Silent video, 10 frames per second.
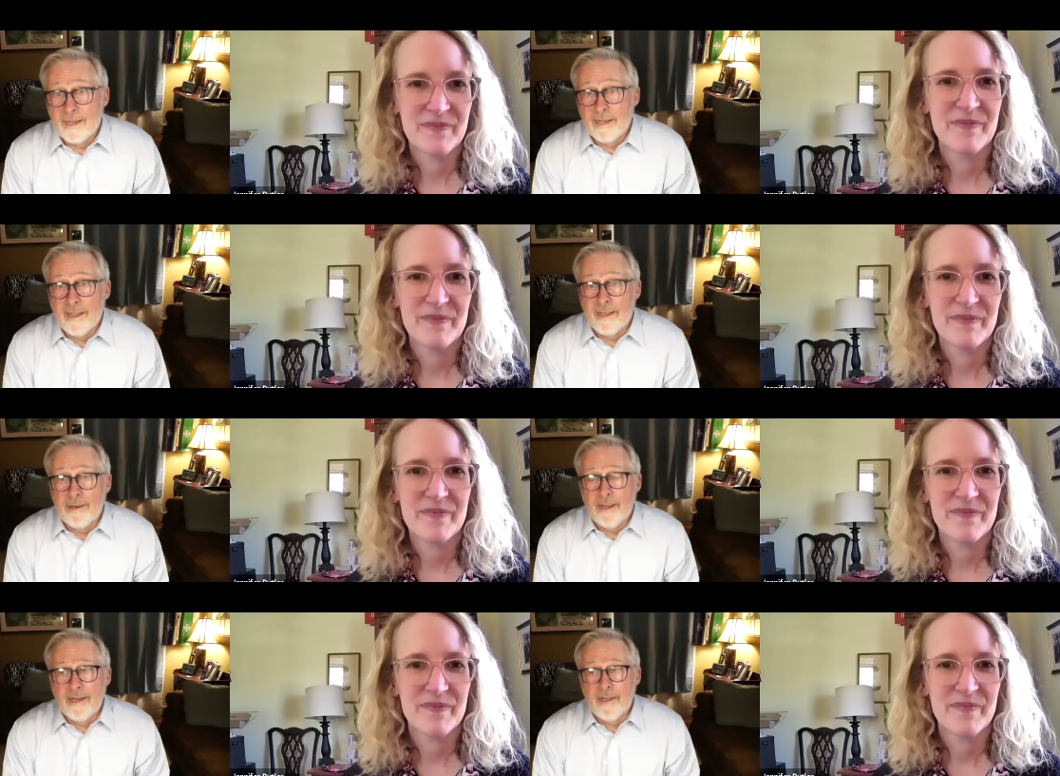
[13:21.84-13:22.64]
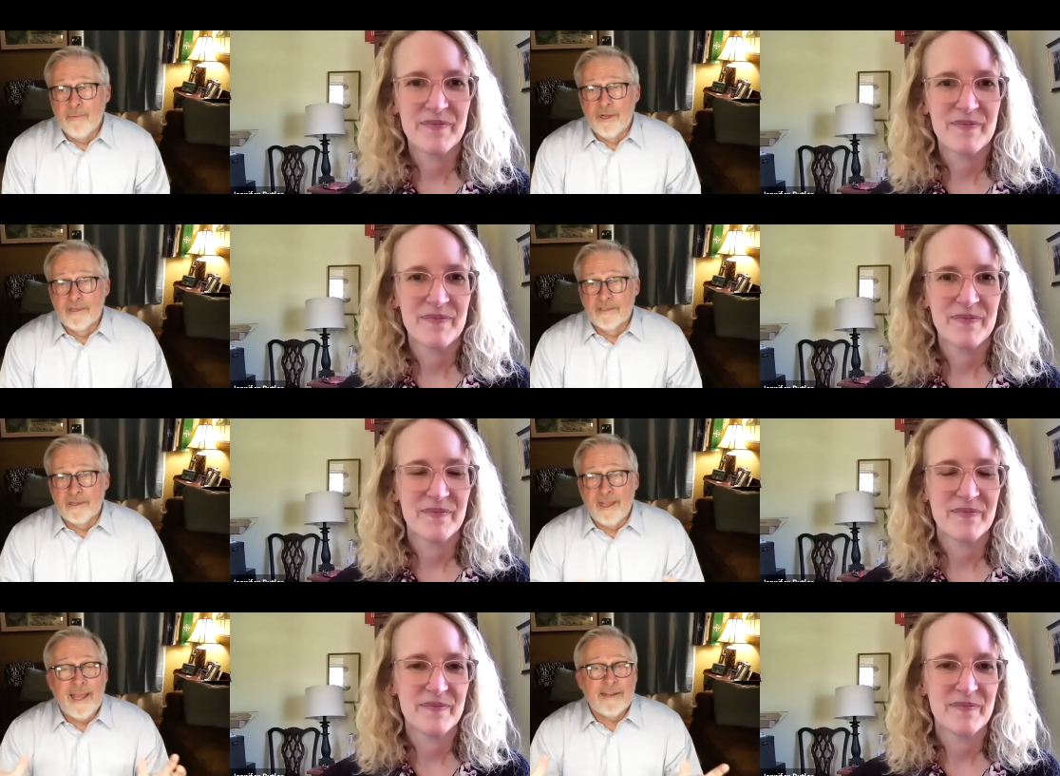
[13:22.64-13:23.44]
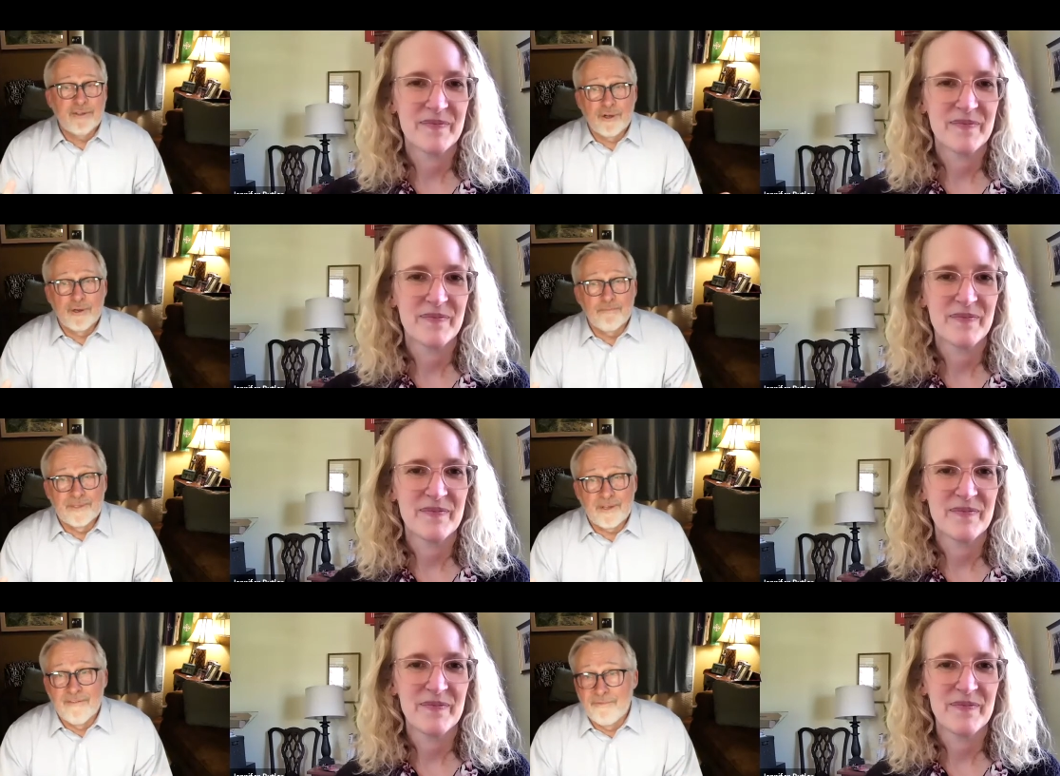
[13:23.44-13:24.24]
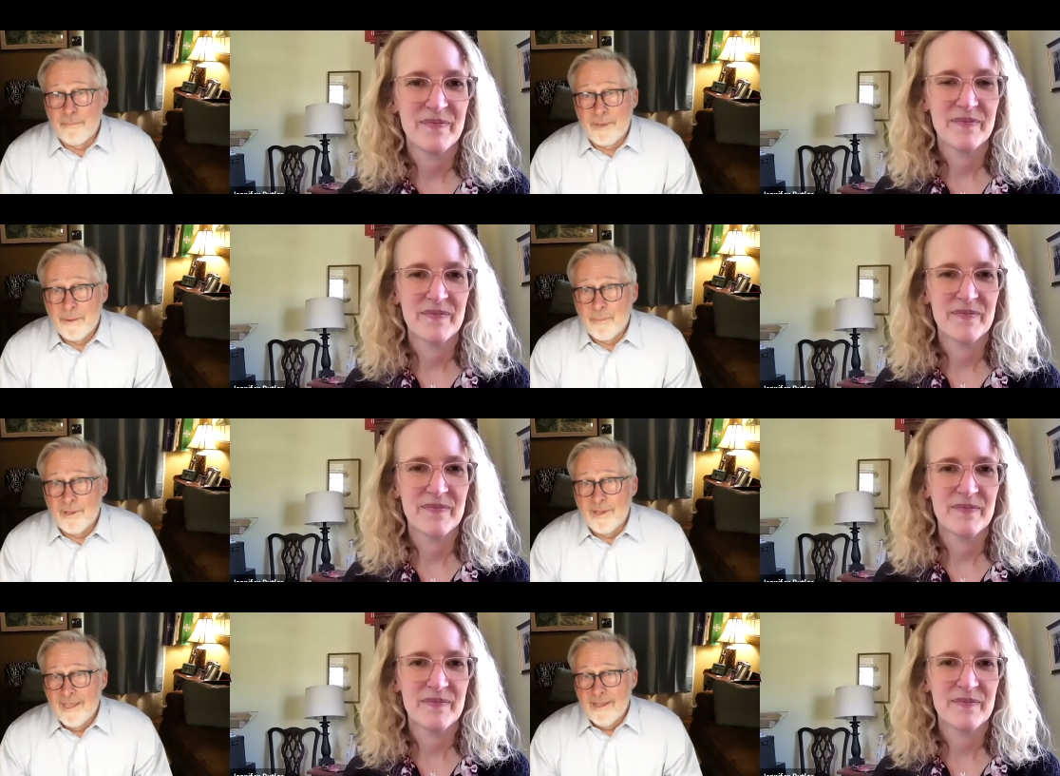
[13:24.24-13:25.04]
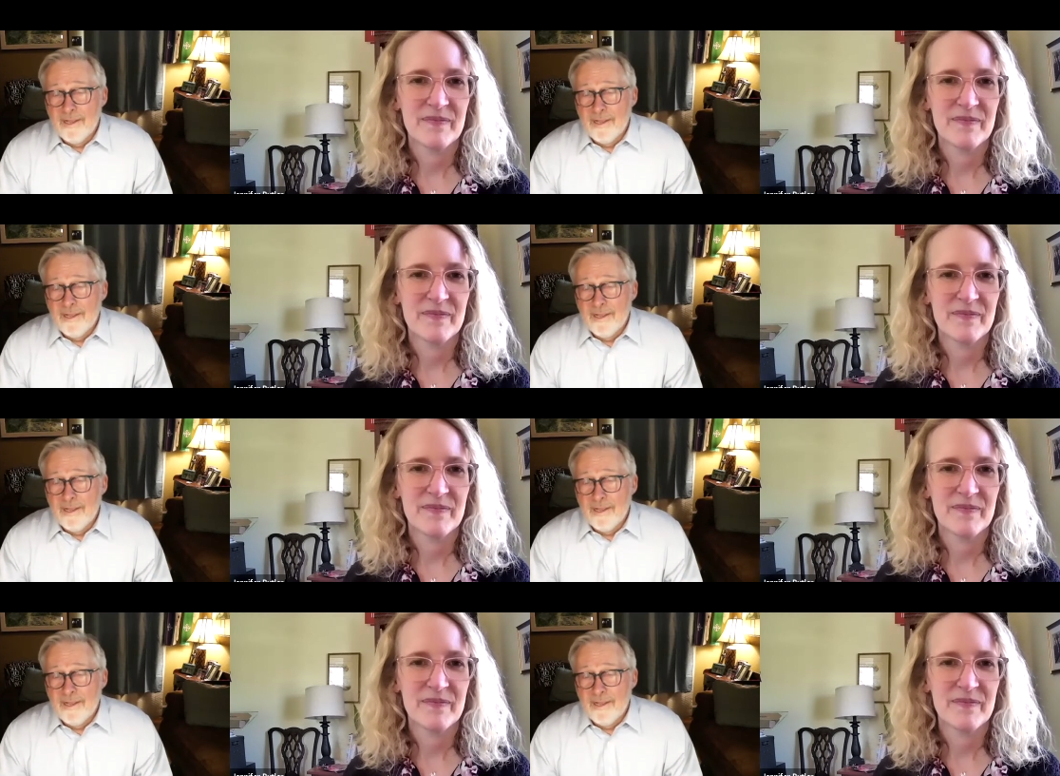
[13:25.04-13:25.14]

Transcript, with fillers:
Speaker 1: it was excerpts of the Bible.